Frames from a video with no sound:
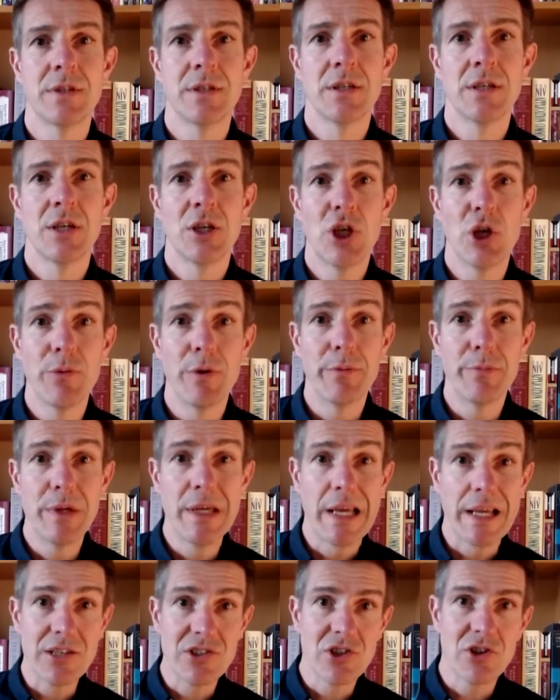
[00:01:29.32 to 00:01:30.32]
Human
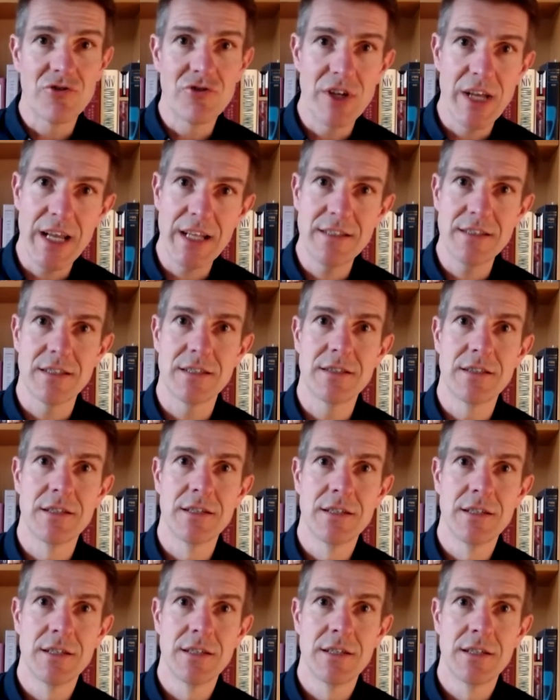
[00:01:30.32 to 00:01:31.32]
beings created
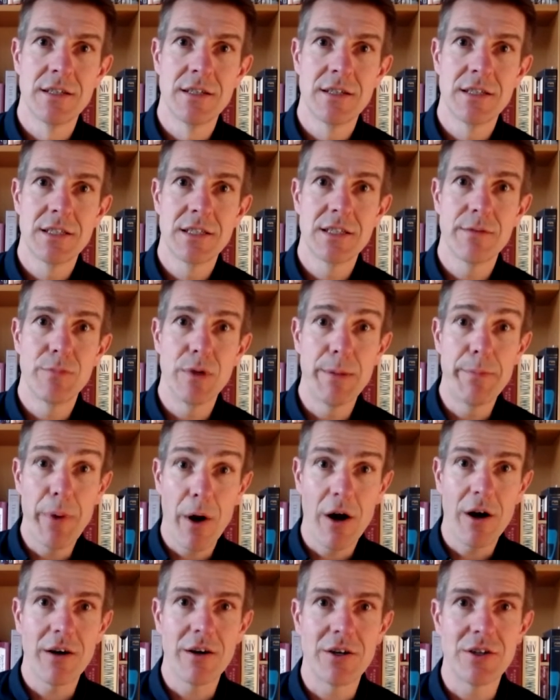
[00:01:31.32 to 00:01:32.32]
to be
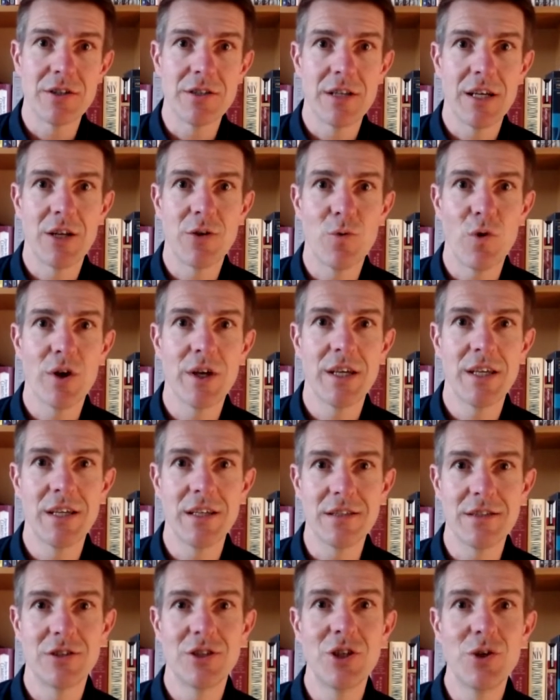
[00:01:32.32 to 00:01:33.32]
partners in what he is
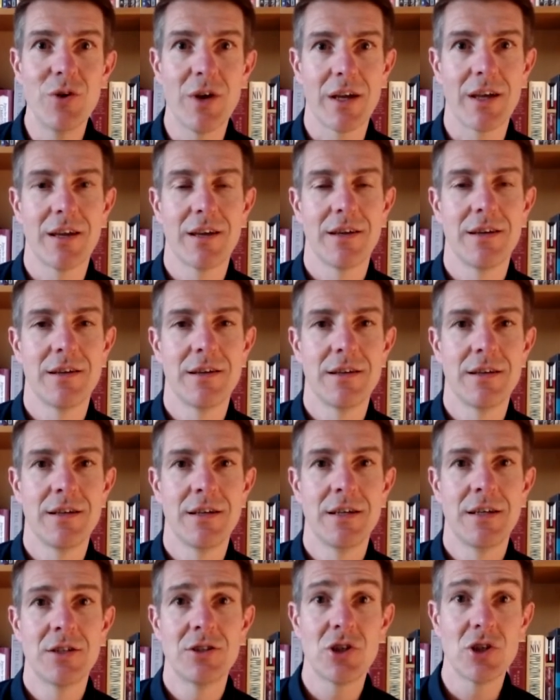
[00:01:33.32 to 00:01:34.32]
doing,
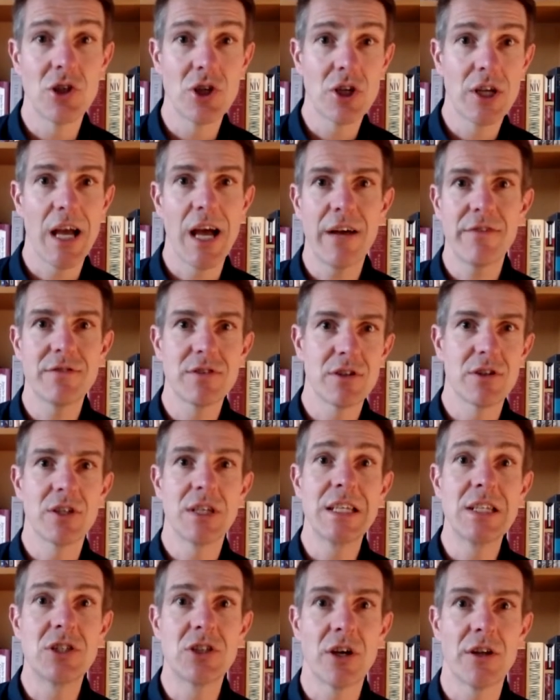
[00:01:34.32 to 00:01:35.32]
to look after
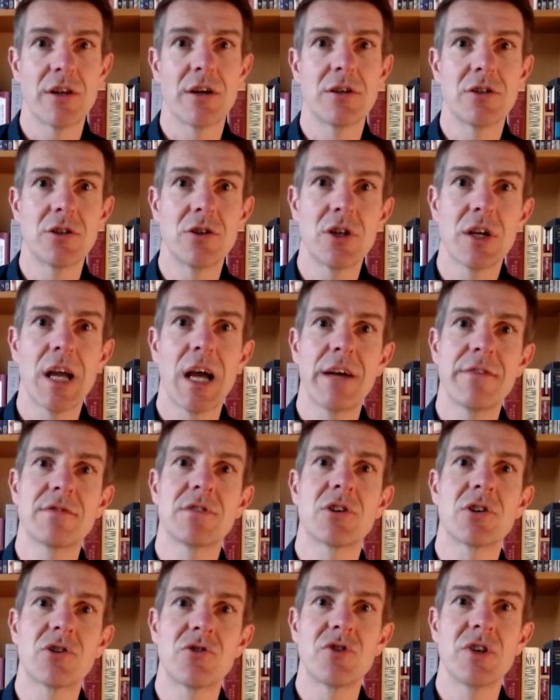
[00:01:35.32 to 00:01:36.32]
each other, to look after
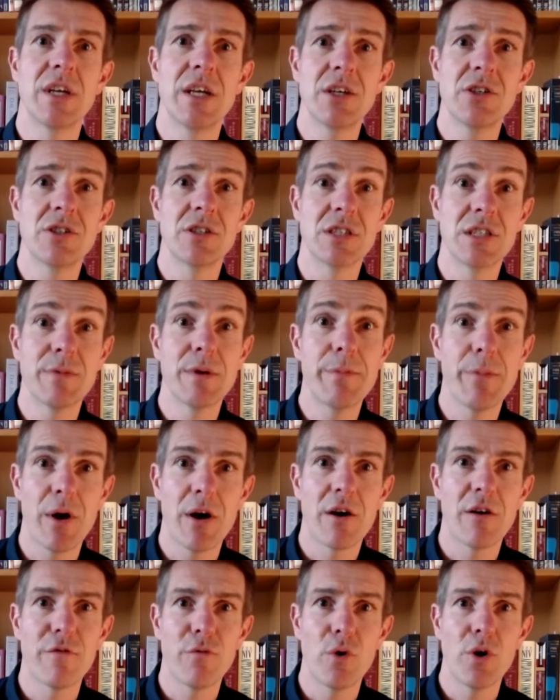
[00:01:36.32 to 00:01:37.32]
creation, to be part
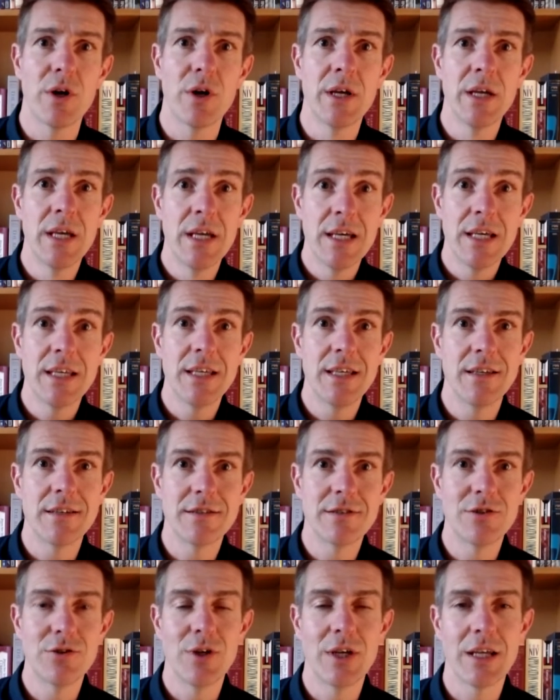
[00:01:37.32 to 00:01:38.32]
of what he is
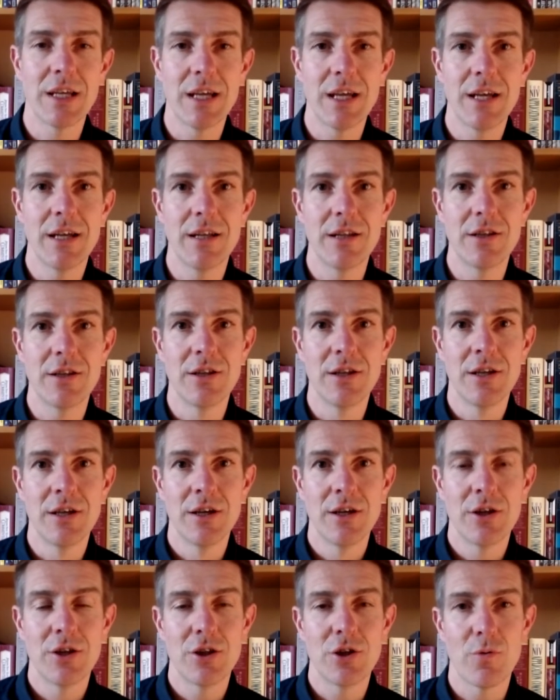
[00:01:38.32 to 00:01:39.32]
doing in
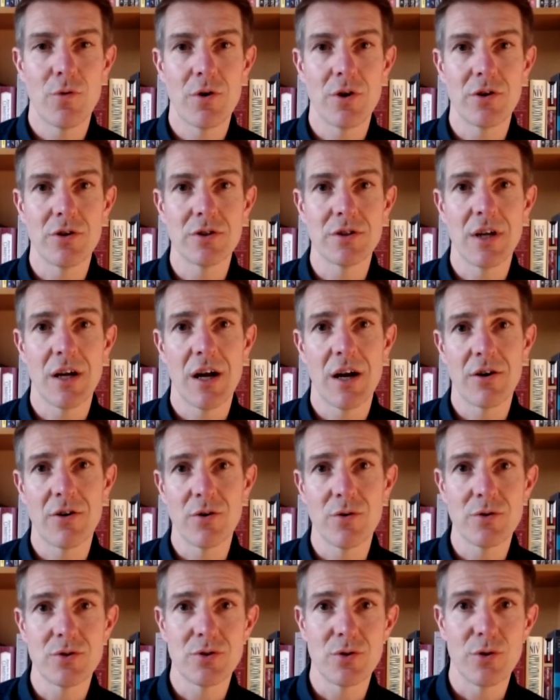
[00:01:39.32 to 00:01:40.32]
the world, are
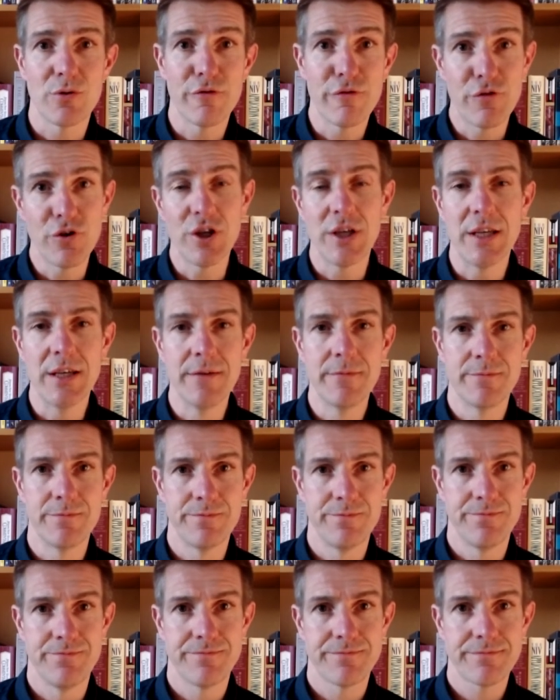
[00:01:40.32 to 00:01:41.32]
also free
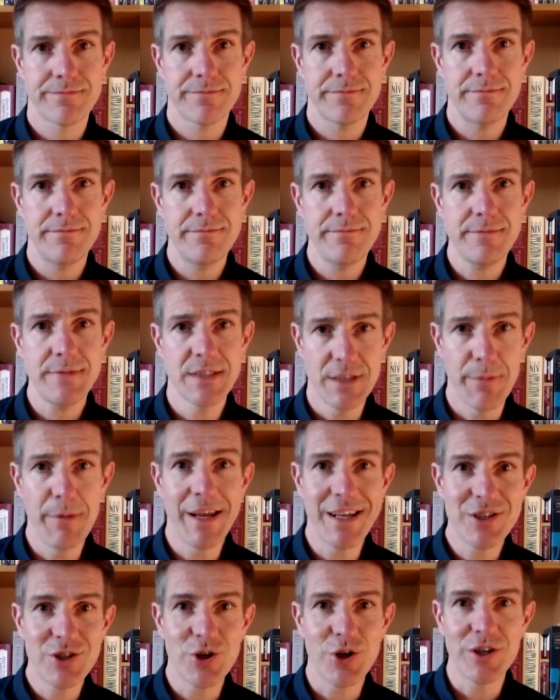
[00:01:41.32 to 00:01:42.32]
to make
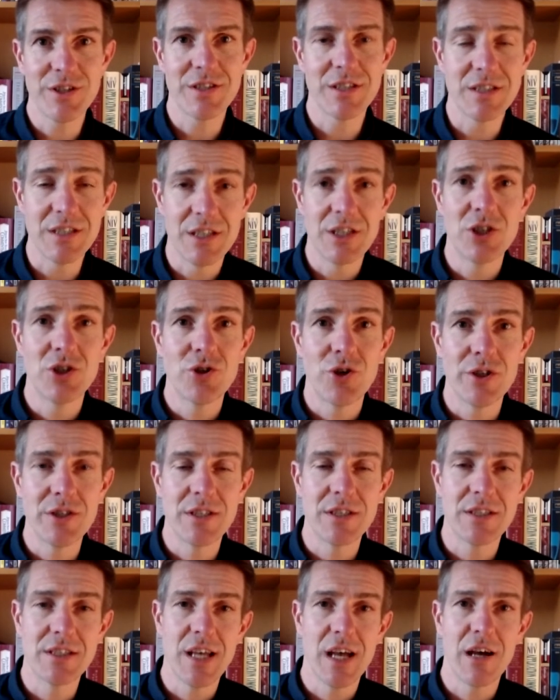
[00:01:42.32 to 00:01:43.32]
choices, and the
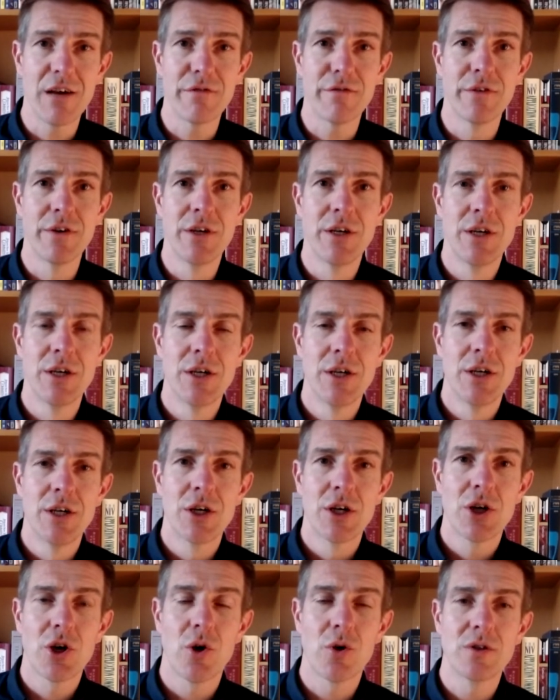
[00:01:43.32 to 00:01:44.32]
choices have
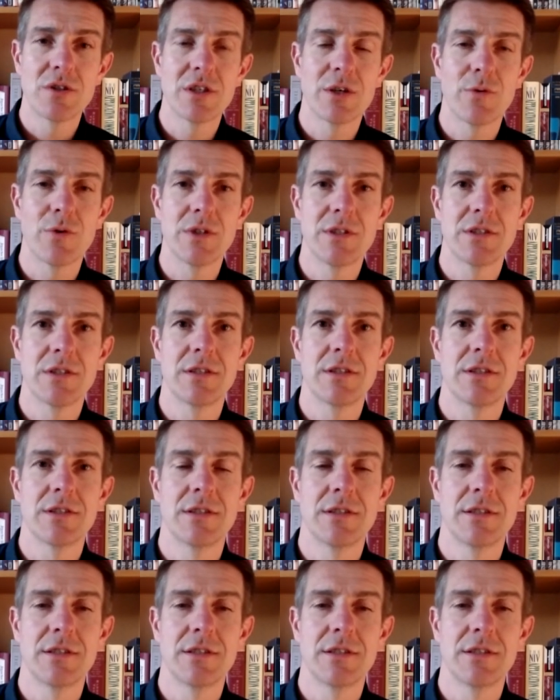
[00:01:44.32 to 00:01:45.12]
consequences.